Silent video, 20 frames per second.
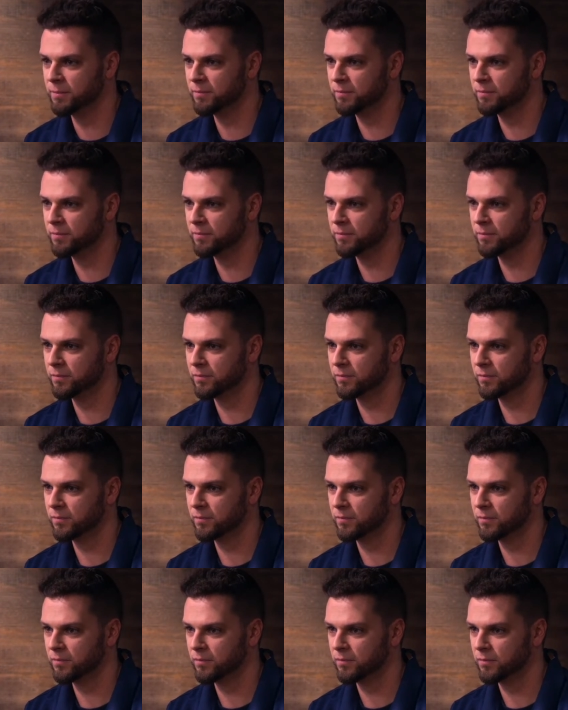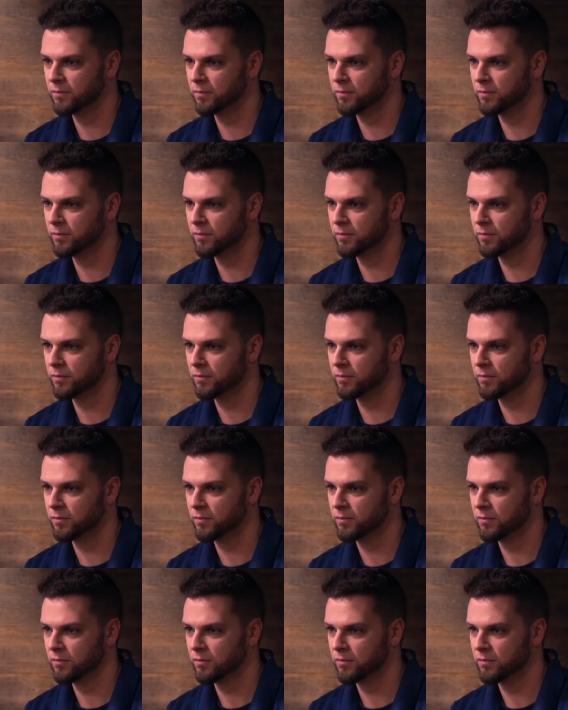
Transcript: (no one is talking)